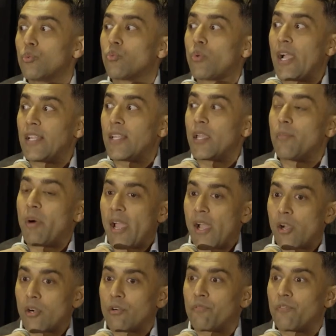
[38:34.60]
write a
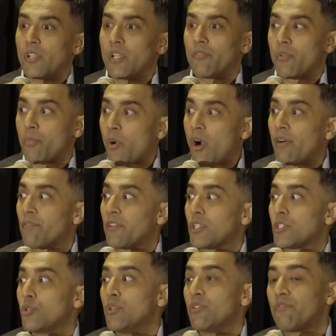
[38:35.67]
biography of the
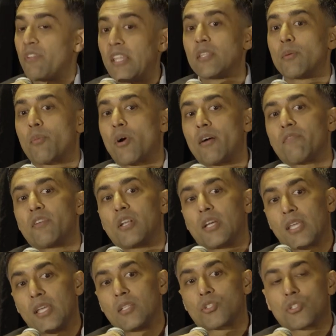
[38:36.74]
Prophet, to defend the Prophet
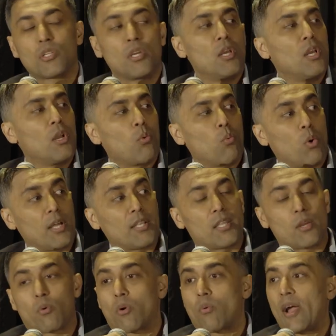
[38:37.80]
against what
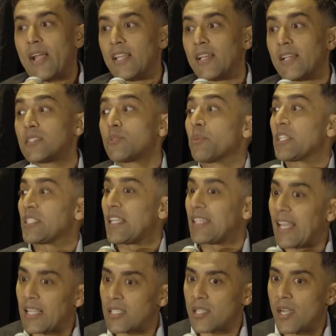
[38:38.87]
they were writing against. Because
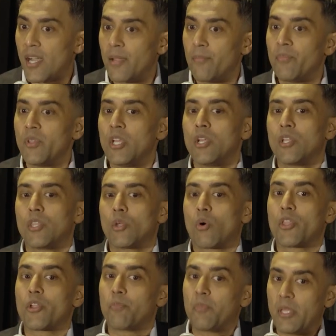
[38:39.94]
at that time, there
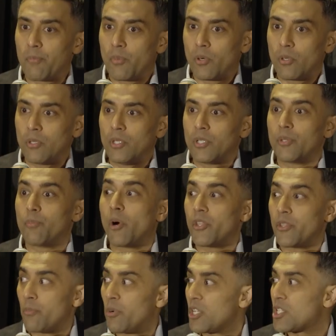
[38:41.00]
were other people
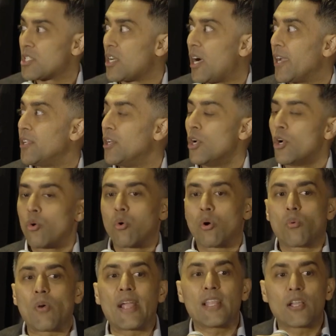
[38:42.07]
on the British side who
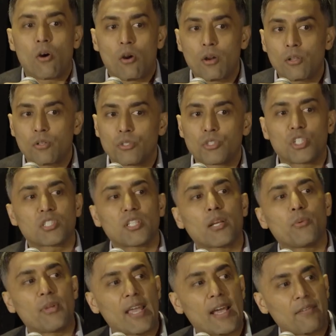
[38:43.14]
were writing articles just
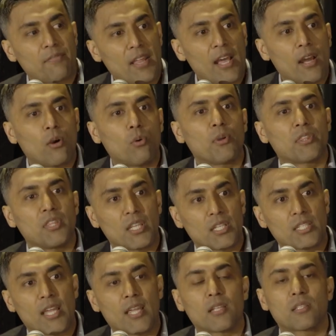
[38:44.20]
like we have now with
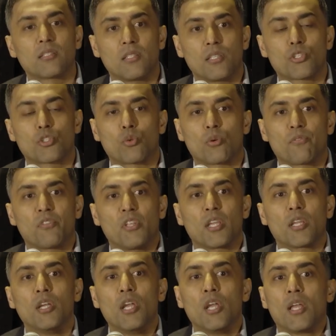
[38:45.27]
think tanks and this sort of
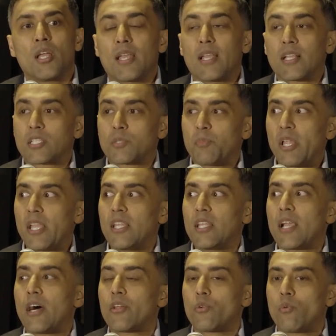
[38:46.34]
thing,
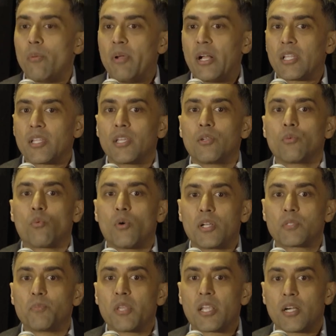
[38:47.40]
explaining how the rebellion
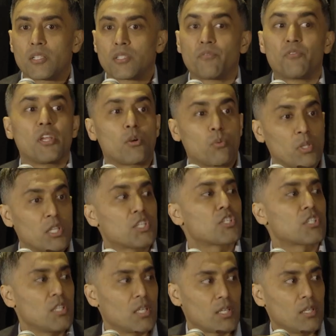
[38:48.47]
was because of their
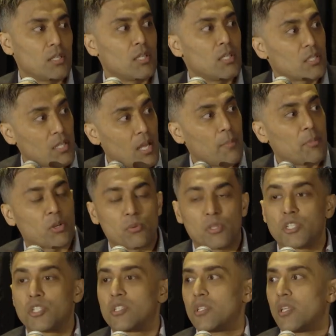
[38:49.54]
religious thinking, the Islamic
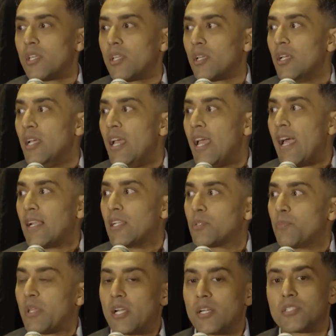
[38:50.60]
religious thinking. And
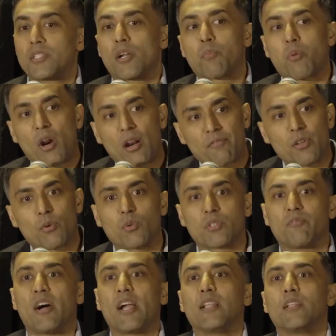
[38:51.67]
it's because their Prophet
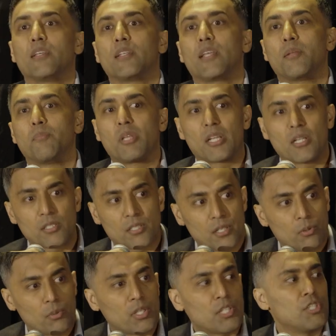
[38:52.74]
was violent and because
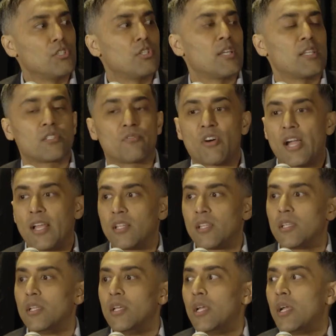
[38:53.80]
their religion is
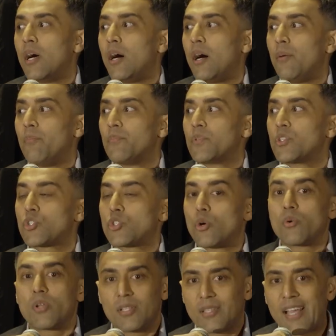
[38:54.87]
violent.
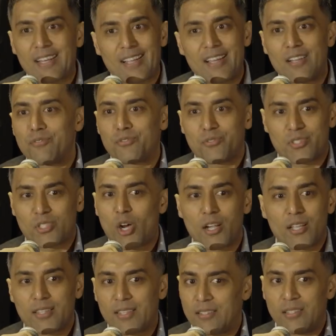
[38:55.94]
So that kind of
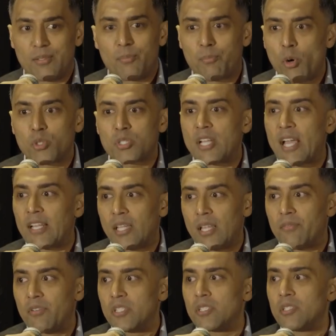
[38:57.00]
talk, post
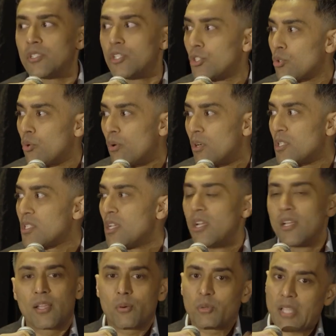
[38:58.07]
9/11 discourse,
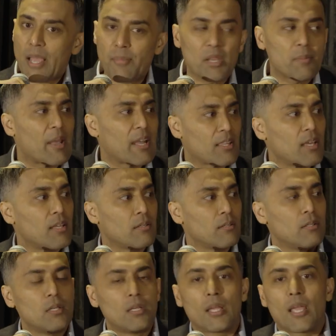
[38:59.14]
it was happening back then.
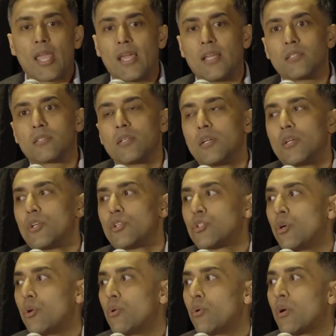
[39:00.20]
And
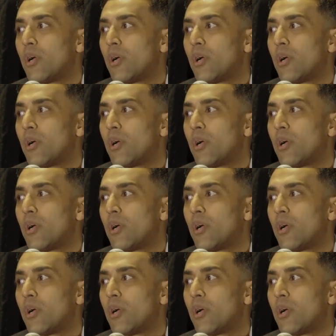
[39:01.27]
so